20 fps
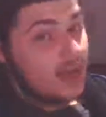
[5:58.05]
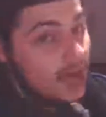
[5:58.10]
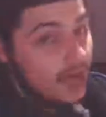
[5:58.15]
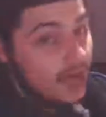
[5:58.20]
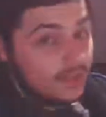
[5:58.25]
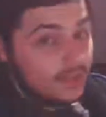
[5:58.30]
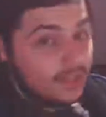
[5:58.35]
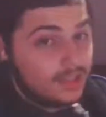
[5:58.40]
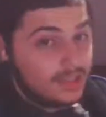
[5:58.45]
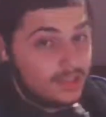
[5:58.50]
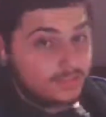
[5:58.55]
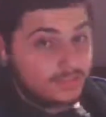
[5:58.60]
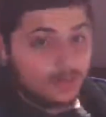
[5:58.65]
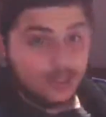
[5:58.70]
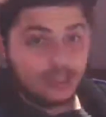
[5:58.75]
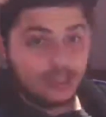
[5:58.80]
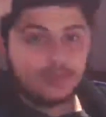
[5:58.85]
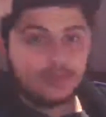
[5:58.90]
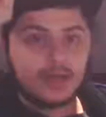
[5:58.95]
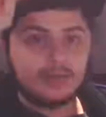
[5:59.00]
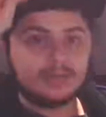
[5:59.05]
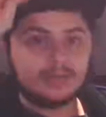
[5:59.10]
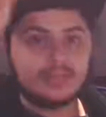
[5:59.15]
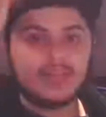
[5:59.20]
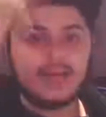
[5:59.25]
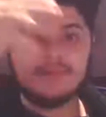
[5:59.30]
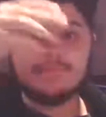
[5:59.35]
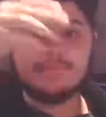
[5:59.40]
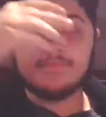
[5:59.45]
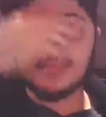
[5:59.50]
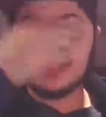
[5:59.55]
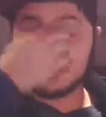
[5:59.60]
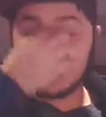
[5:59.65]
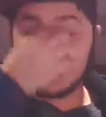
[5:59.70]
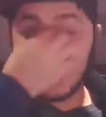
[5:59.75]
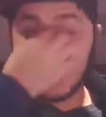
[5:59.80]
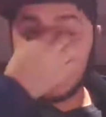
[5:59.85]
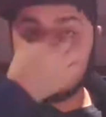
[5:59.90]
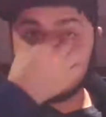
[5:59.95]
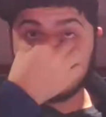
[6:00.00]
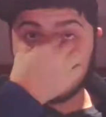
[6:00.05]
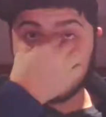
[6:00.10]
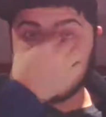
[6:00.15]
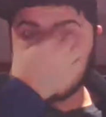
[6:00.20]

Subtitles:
Evident SpongeBob type mishaps,